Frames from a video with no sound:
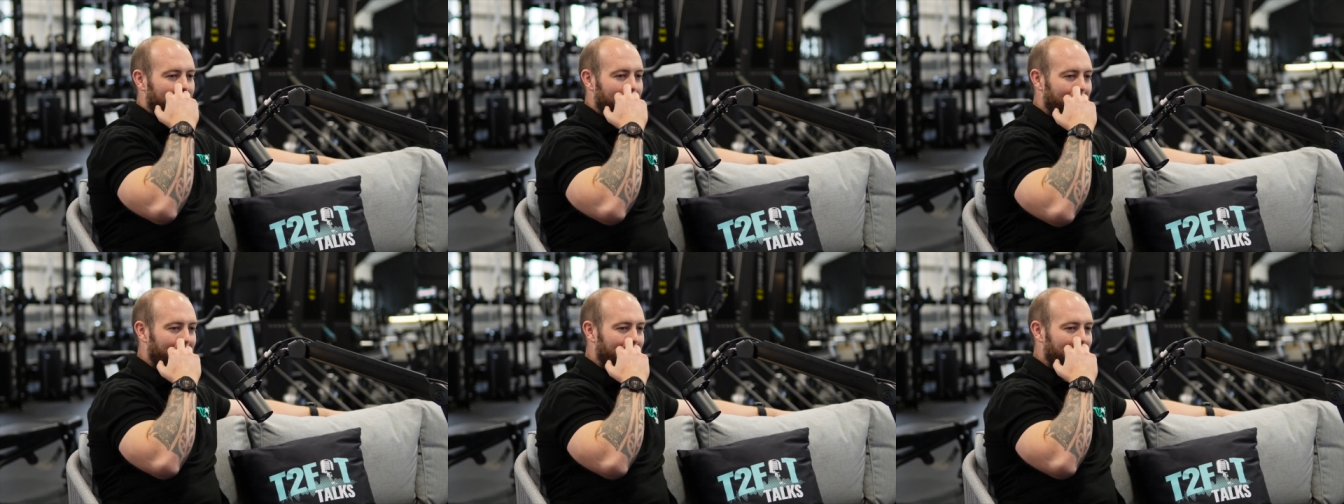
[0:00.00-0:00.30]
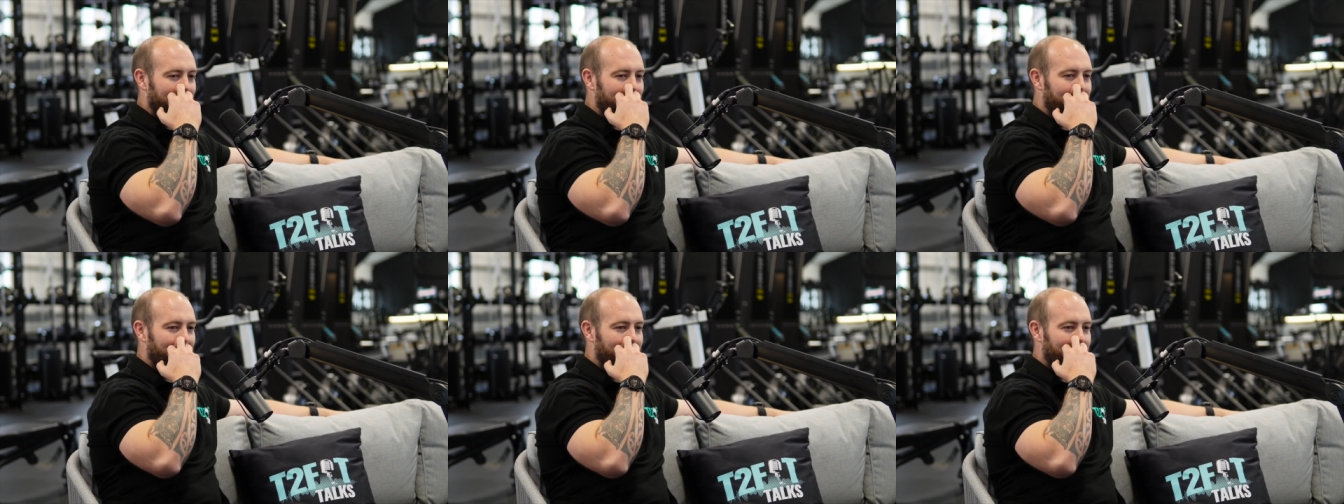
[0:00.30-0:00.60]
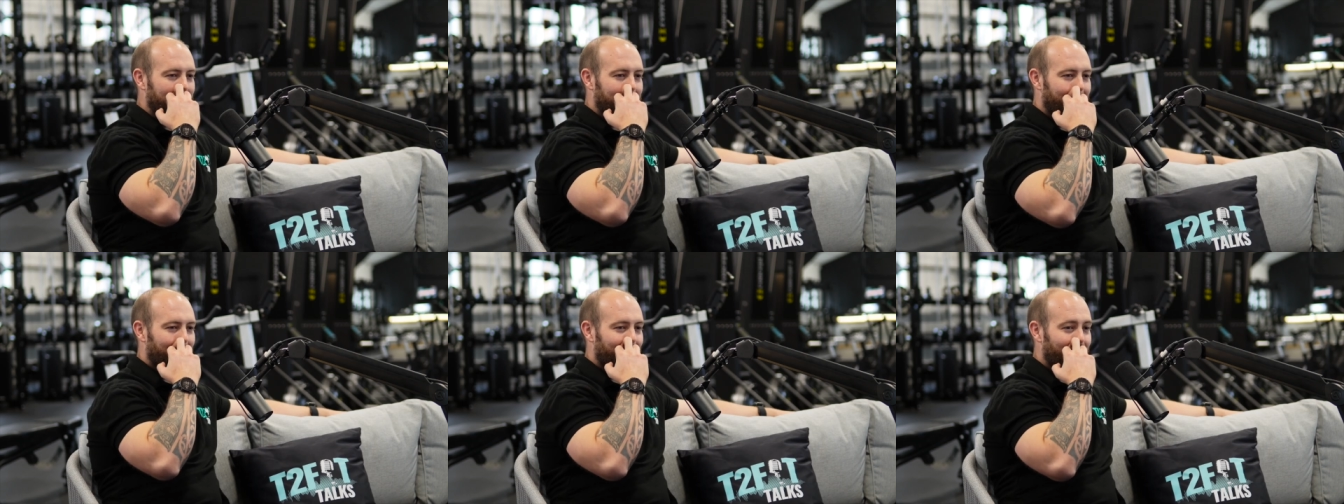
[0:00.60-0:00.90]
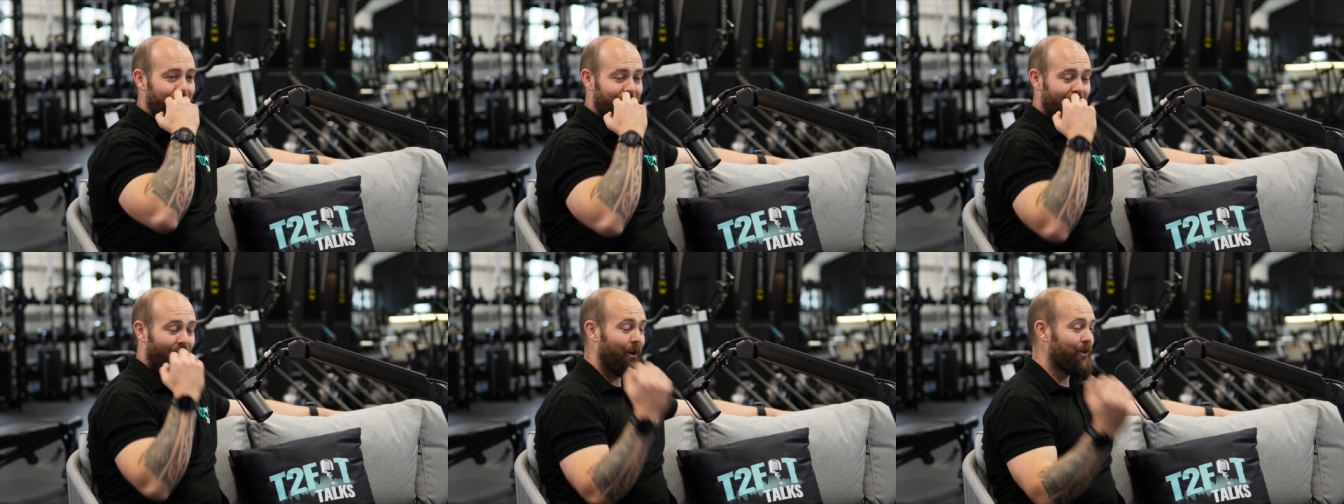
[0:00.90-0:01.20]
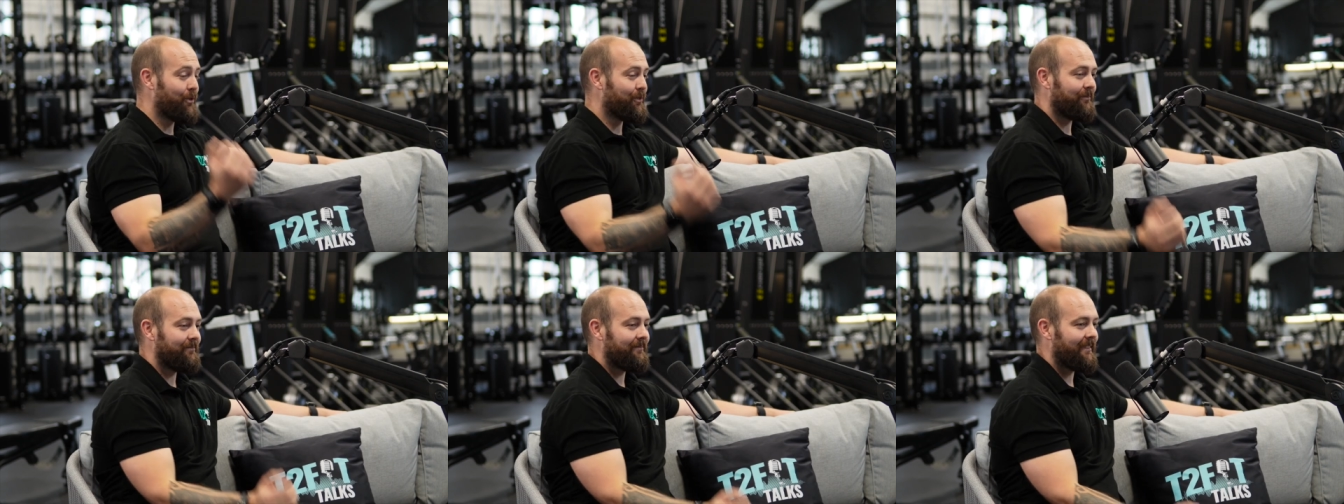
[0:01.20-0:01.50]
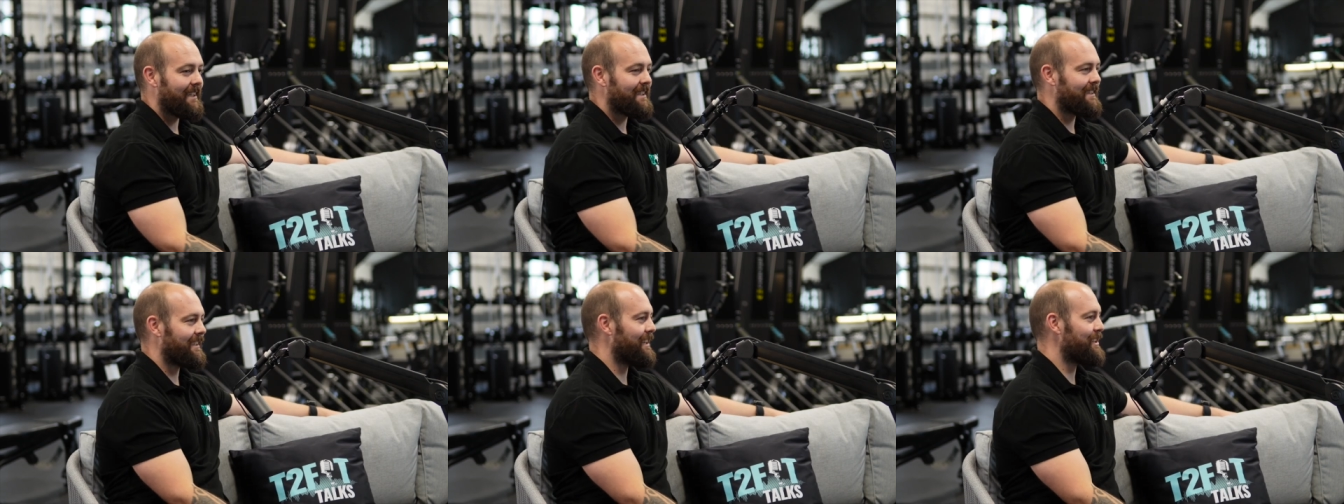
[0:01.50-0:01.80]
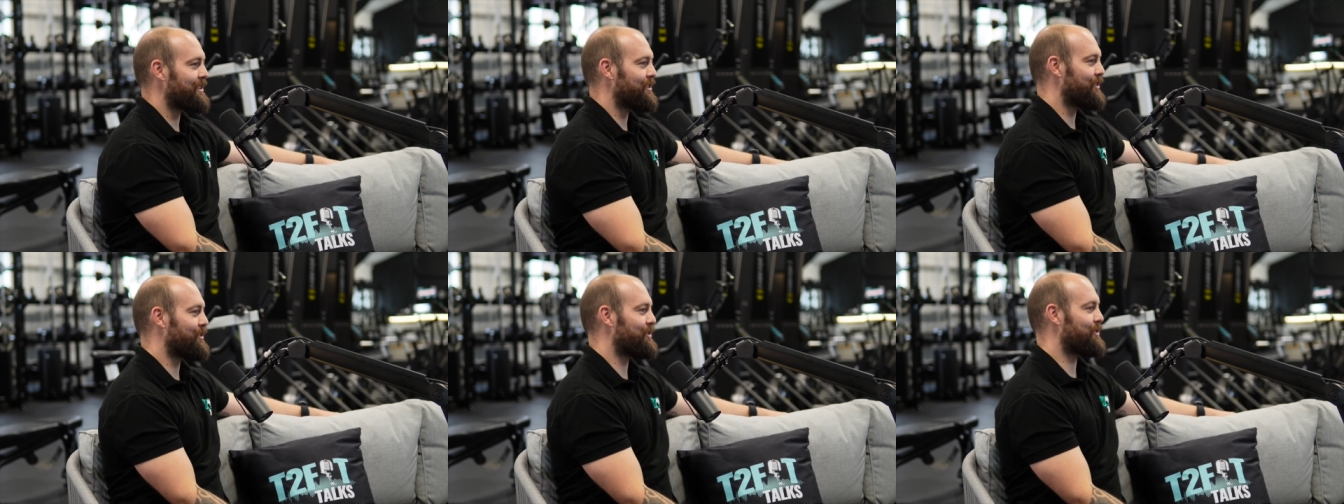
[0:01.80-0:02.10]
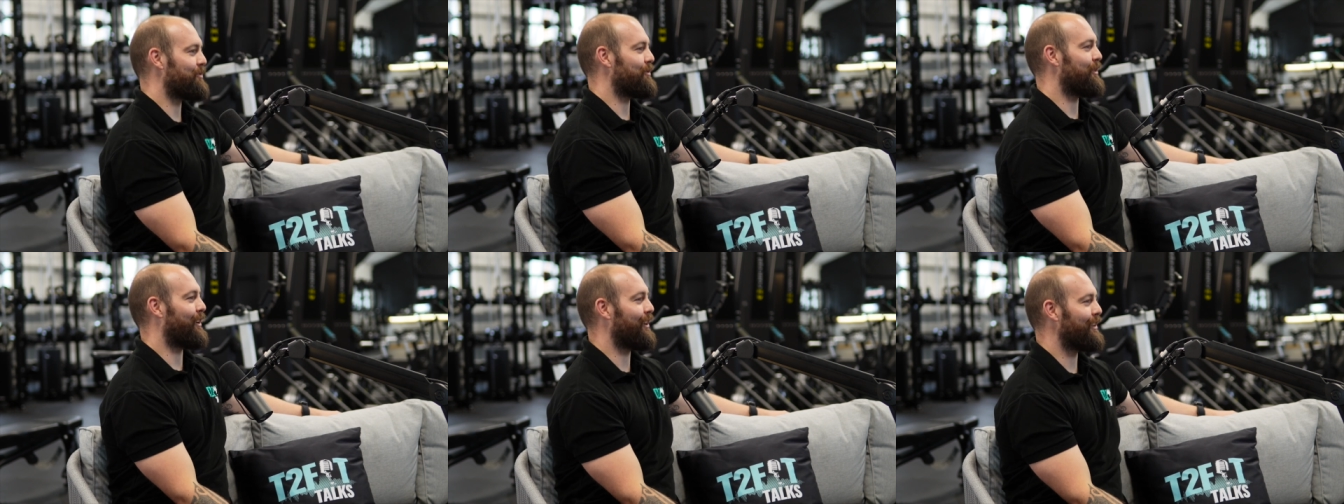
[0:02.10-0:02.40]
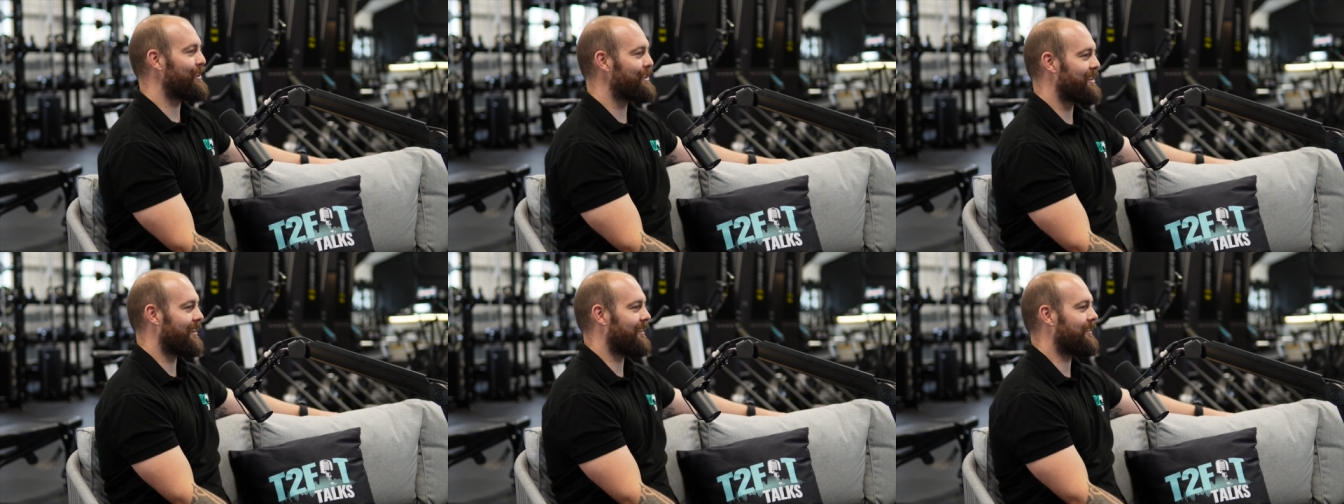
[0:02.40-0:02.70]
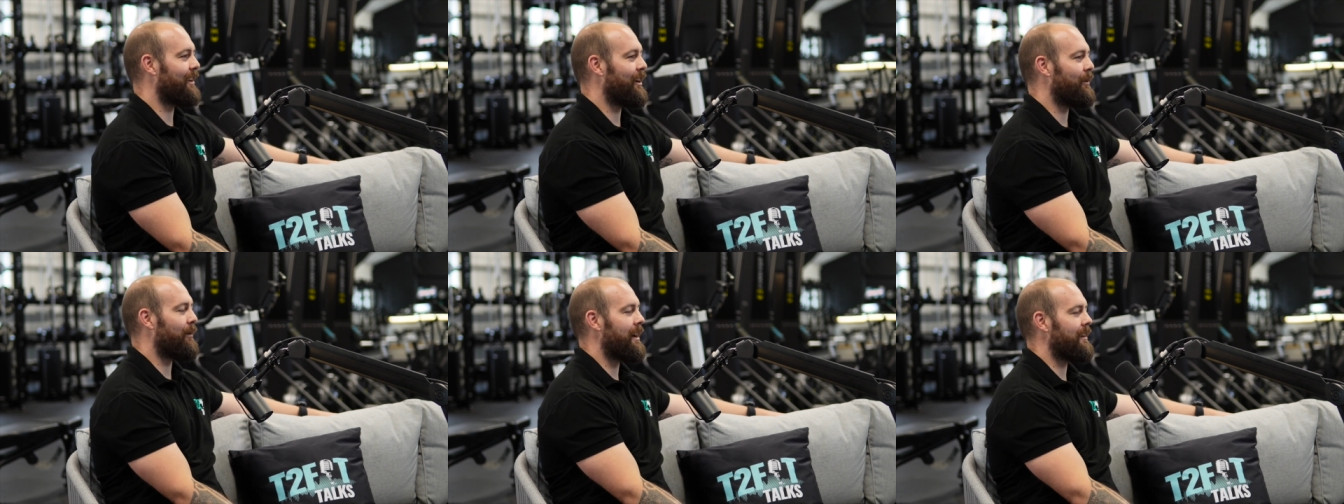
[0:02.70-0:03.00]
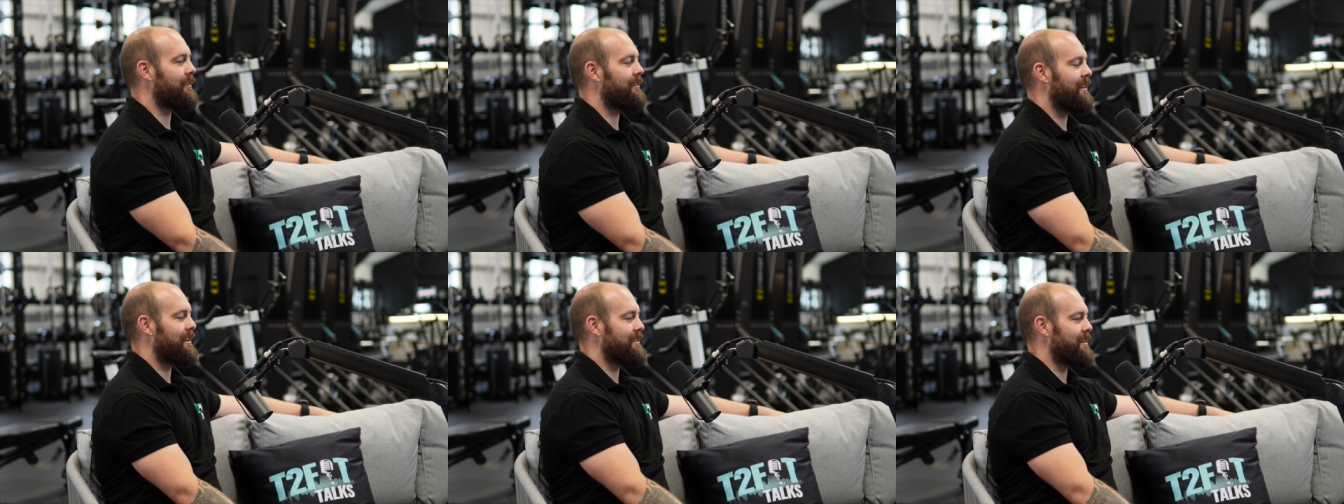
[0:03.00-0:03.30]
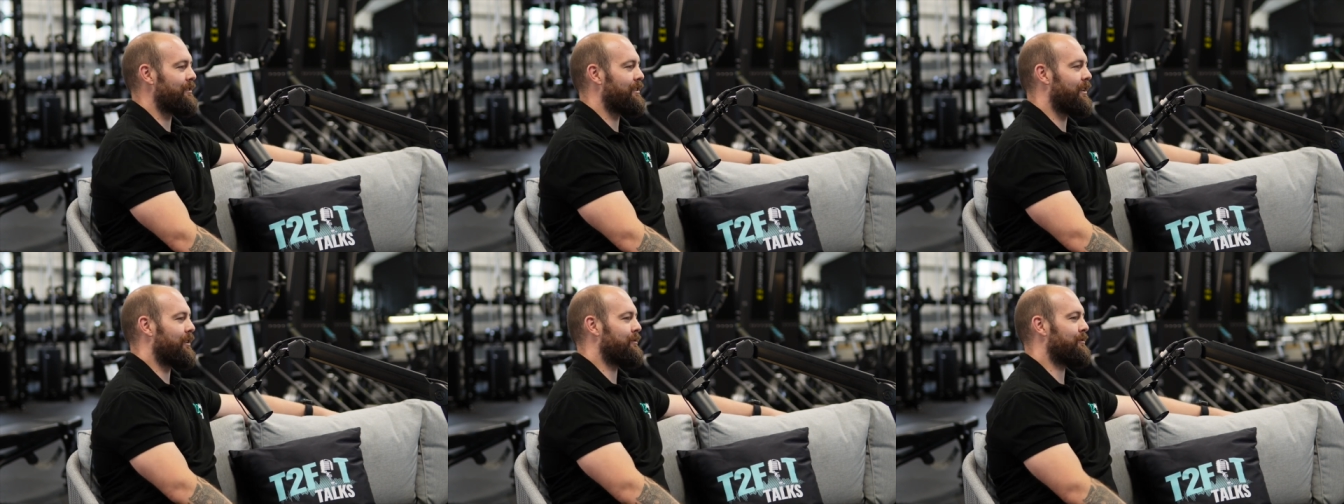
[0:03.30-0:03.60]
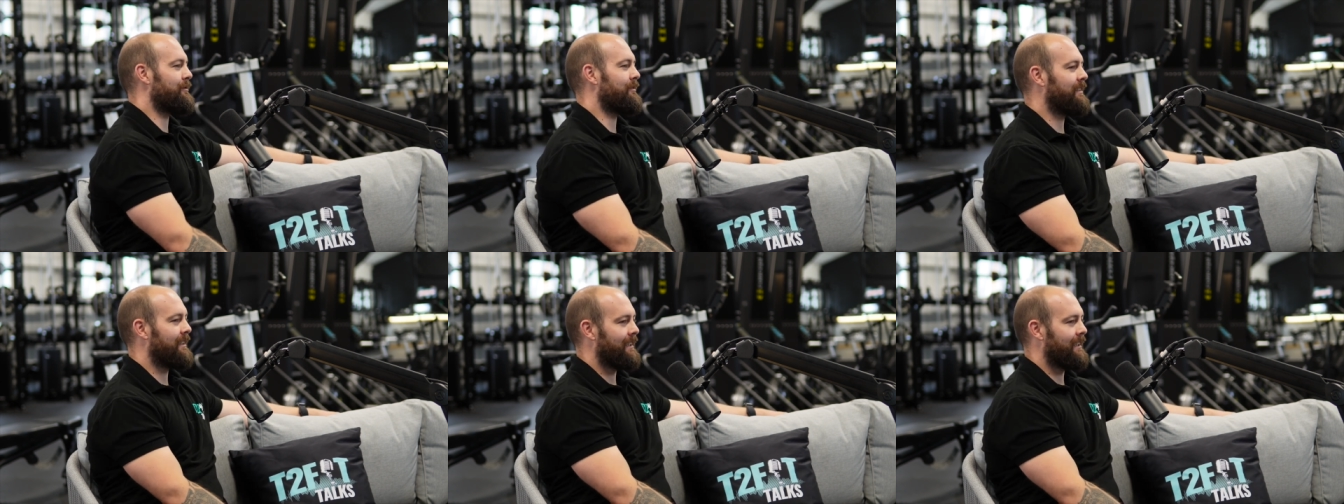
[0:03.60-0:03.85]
No, is the short answer. No, I don't know.